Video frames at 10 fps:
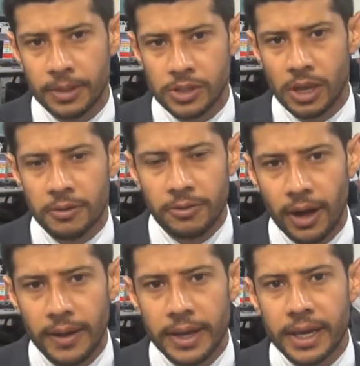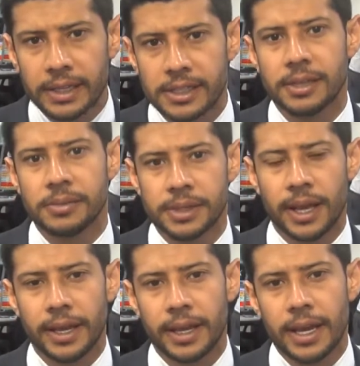But so far, it seems
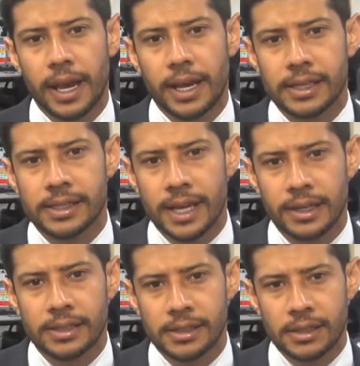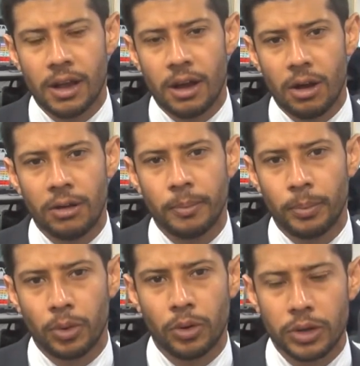like senators are on
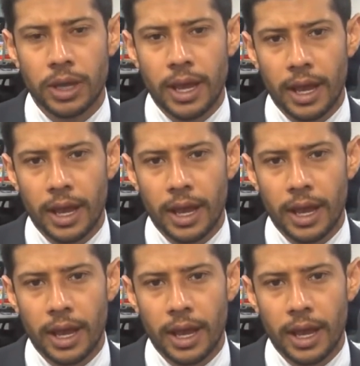board